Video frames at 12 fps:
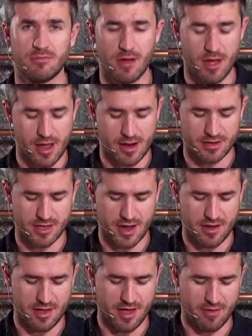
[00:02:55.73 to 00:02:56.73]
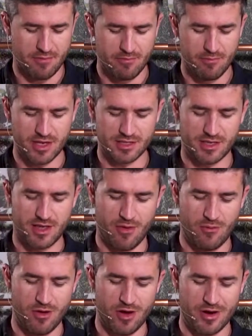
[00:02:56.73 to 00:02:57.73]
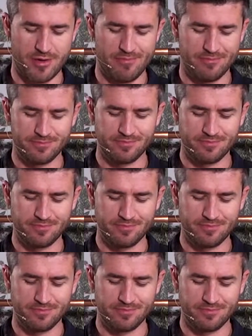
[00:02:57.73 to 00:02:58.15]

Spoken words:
And yeah, mixing that wine and